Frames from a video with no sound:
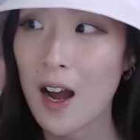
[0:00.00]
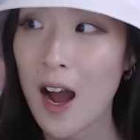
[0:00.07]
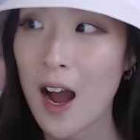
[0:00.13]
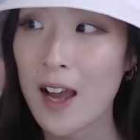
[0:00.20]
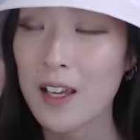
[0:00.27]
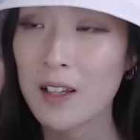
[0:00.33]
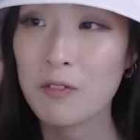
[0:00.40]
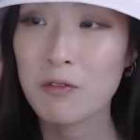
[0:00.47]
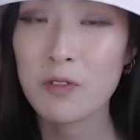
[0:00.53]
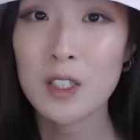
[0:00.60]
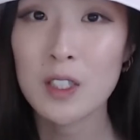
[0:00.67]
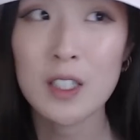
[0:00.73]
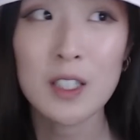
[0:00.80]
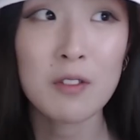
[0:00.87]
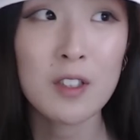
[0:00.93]
I
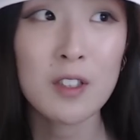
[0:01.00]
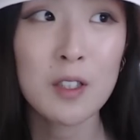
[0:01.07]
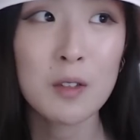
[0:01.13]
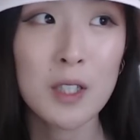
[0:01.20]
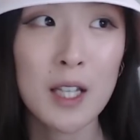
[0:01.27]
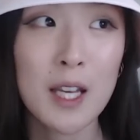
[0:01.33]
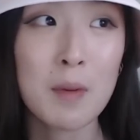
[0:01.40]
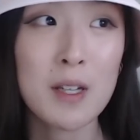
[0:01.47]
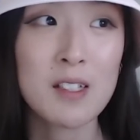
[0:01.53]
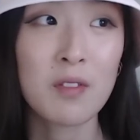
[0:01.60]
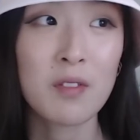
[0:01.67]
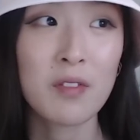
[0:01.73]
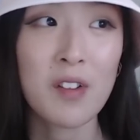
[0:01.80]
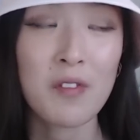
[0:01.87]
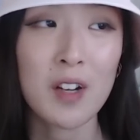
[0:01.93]
really, really will hate myself
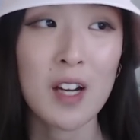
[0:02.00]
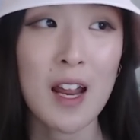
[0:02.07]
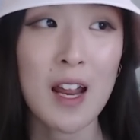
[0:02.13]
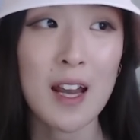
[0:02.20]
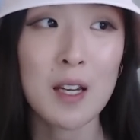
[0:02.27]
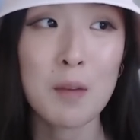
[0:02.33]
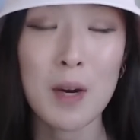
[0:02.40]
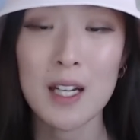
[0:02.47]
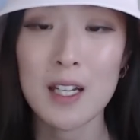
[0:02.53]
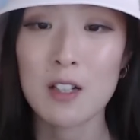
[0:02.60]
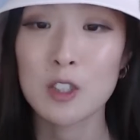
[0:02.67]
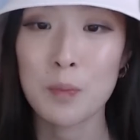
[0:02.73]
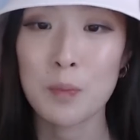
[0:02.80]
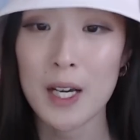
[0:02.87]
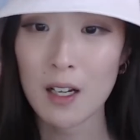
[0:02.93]
if I forget anybody
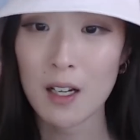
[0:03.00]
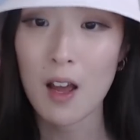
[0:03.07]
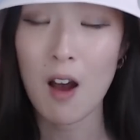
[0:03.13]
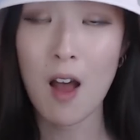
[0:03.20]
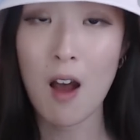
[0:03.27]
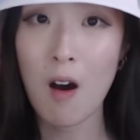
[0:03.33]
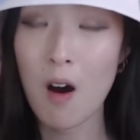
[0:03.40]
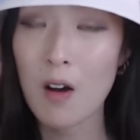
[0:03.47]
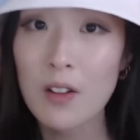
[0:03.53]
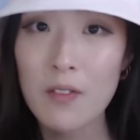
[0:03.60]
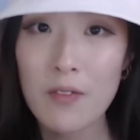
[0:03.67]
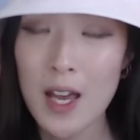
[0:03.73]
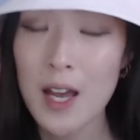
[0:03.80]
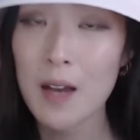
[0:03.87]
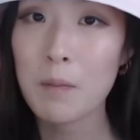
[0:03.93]
else, but all of
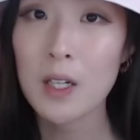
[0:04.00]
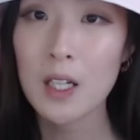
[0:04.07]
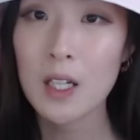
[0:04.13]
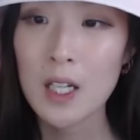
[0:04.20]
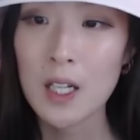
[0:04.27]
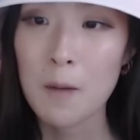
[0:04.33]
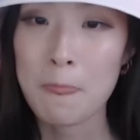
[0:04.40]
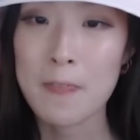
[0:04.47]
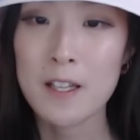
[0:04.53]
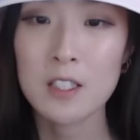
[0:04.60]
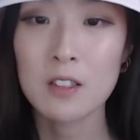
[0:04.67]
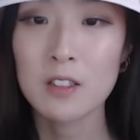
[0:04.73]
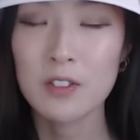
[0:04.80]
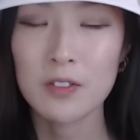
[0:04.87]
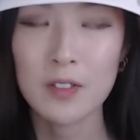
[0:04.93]
them. This
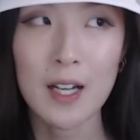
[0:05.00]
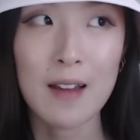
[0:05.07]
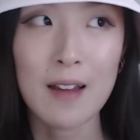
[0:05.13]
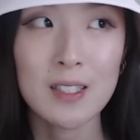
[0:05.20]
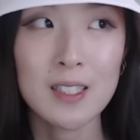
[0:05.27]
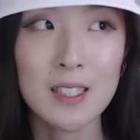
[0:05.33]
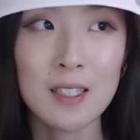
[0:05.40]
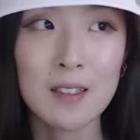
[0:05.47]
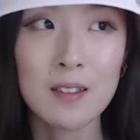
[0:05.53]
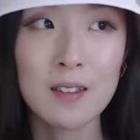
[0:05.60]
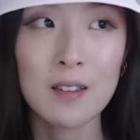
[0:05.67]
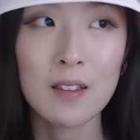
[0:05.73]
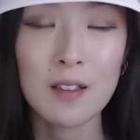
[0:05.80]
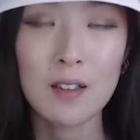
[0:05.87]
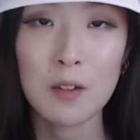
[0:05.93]
goes for every
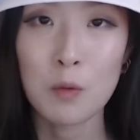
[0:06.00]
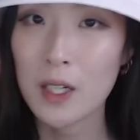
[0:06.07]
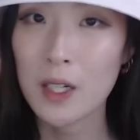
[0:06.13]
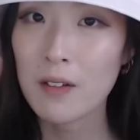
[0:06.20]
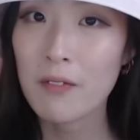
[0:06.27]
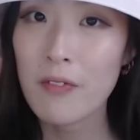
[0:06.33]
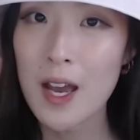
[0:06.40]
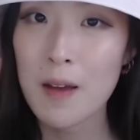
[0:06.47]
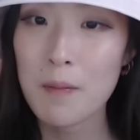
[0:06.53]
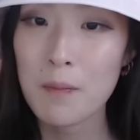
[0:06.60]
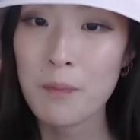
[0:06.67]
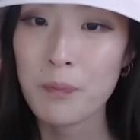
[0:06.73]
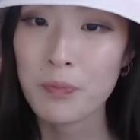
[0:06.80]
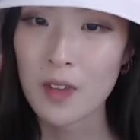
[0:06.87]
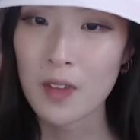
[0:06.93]
single one of them
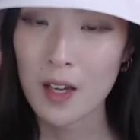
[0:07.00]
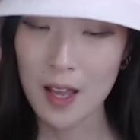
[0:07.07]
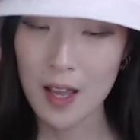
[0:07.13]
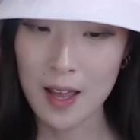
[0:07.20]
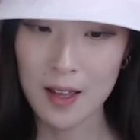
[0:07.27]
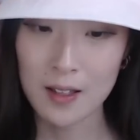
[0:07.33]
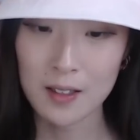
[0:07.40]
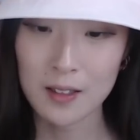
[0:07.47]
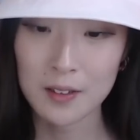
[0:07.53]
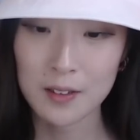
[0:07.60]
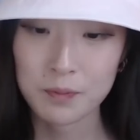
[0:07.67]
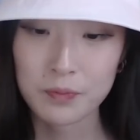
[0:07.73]
and